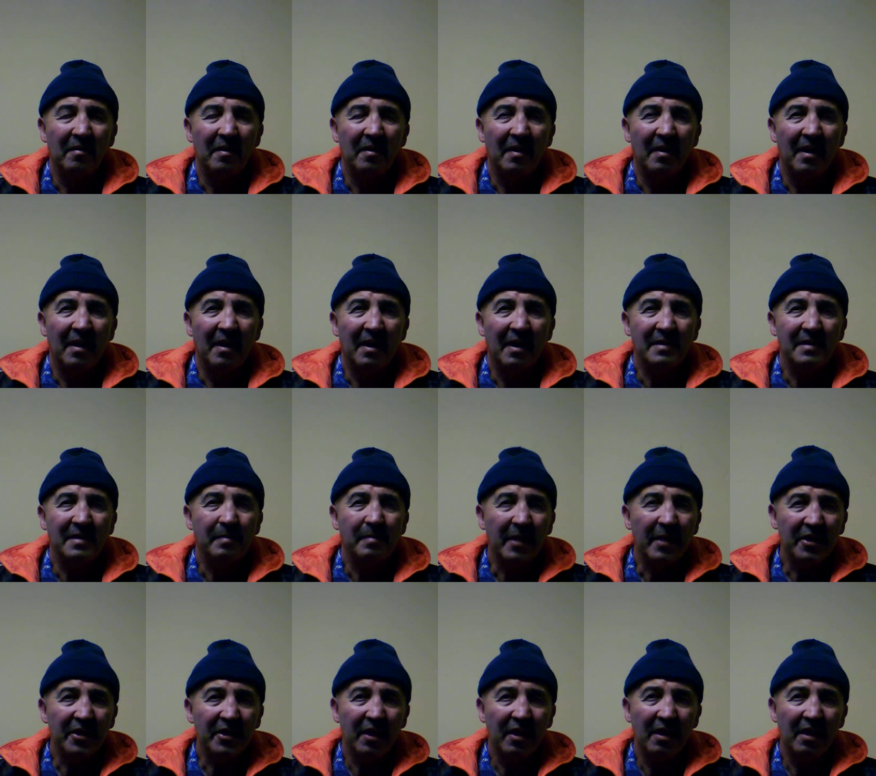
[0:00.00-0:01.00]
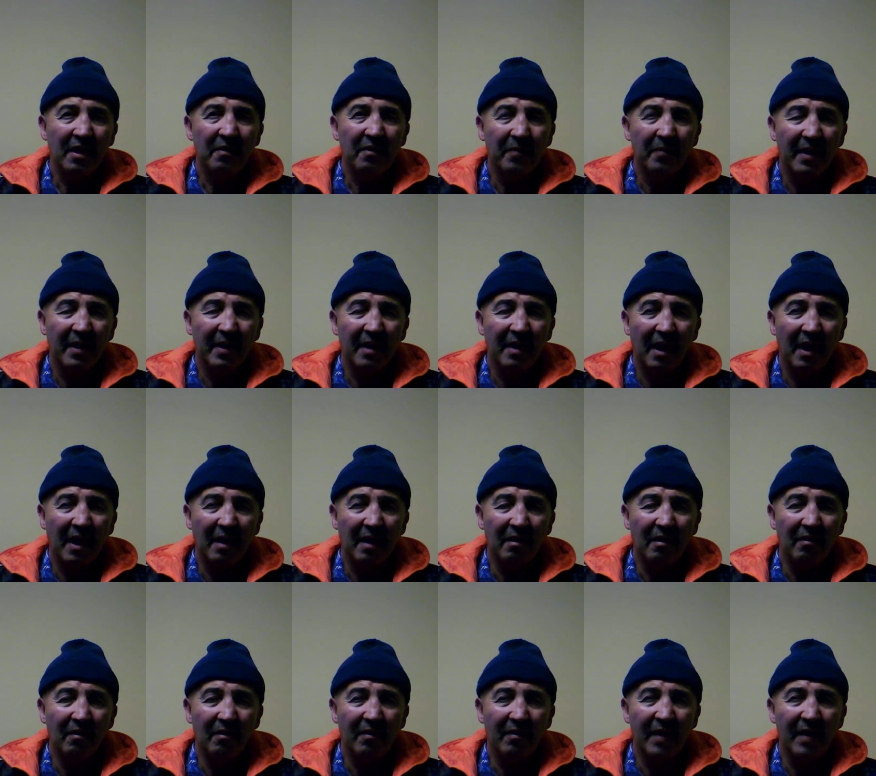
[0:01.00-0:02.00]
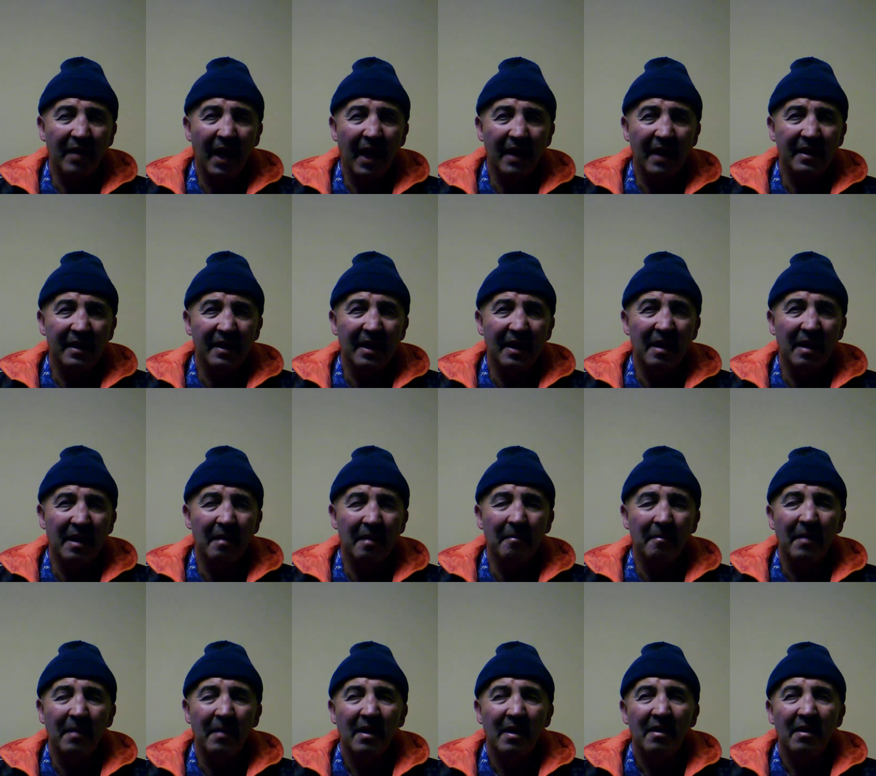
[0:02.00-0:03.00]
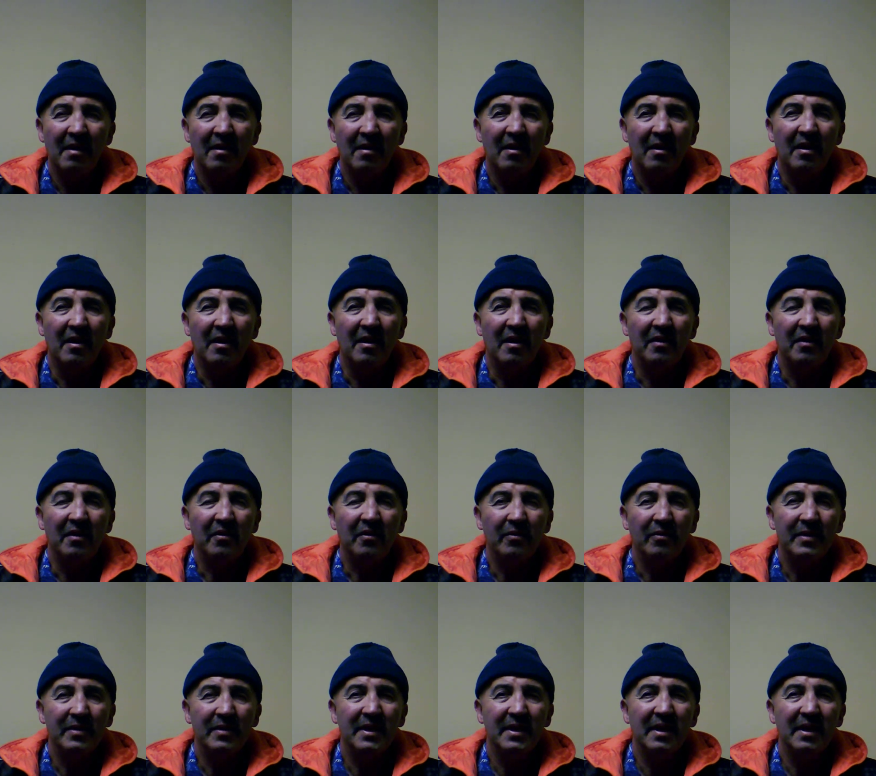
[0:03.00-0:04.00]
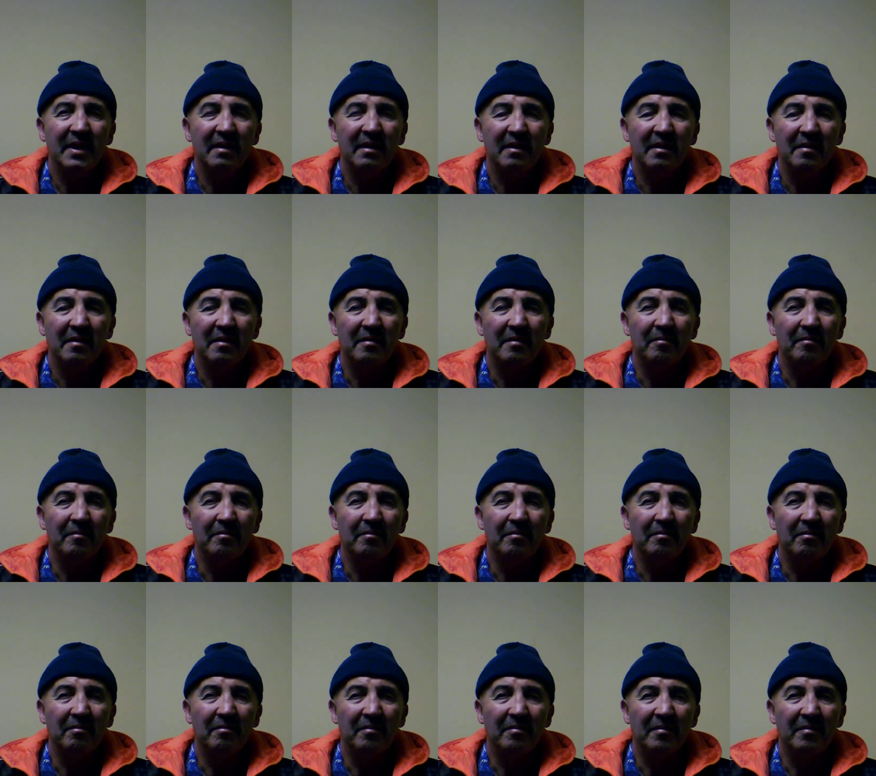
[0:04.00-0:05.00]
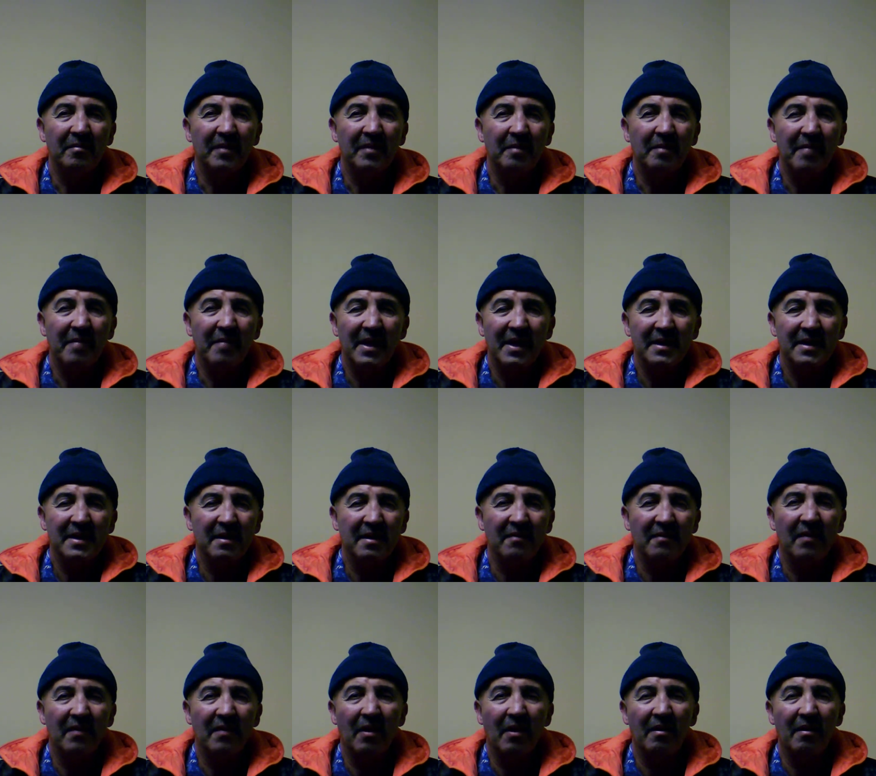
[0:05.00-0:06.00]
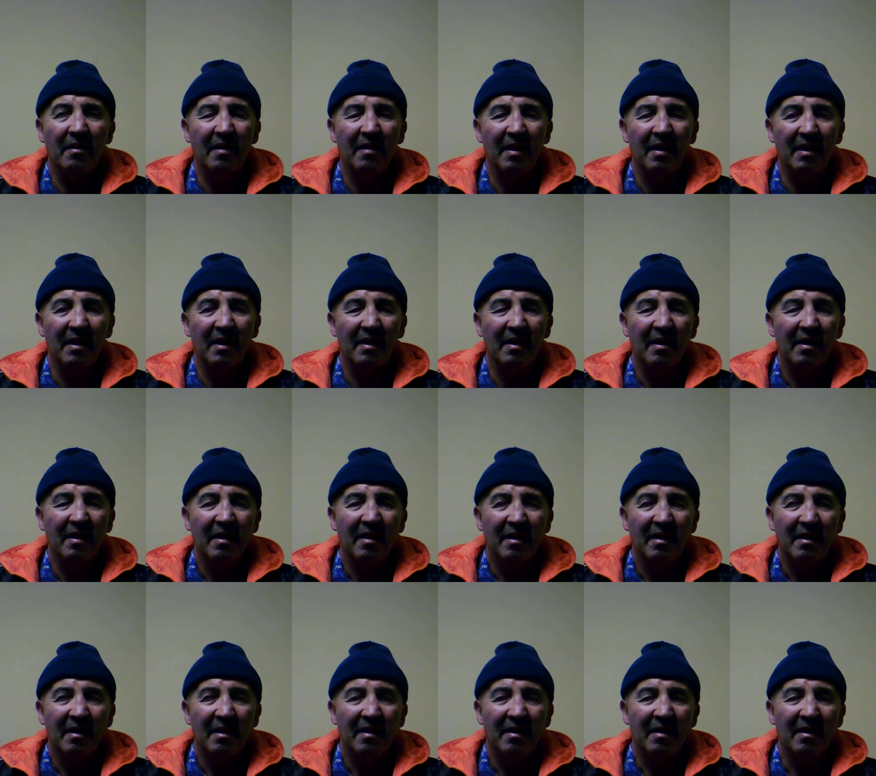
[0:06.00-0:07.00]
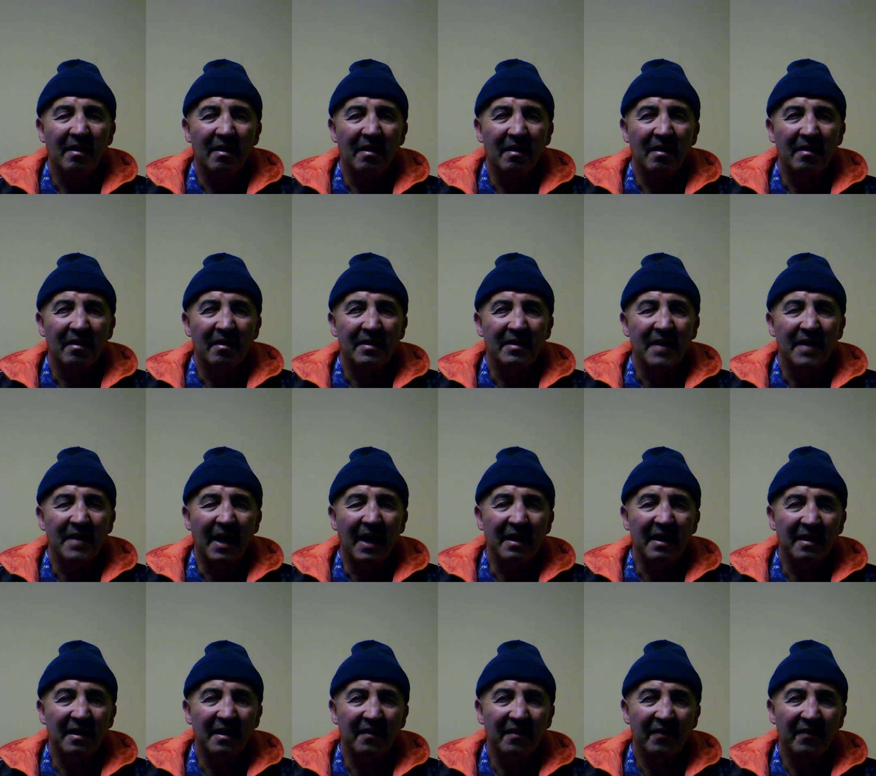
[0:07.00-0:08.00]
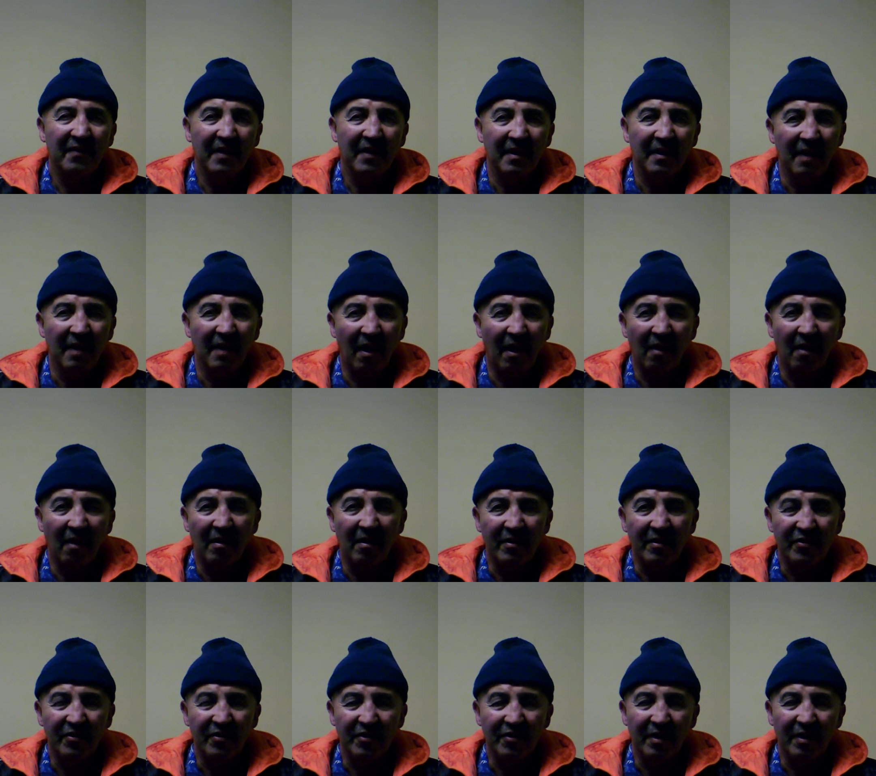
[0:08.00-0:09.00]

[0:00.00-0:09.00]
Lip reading: especially when I look at them using the best of our scientific knowledge.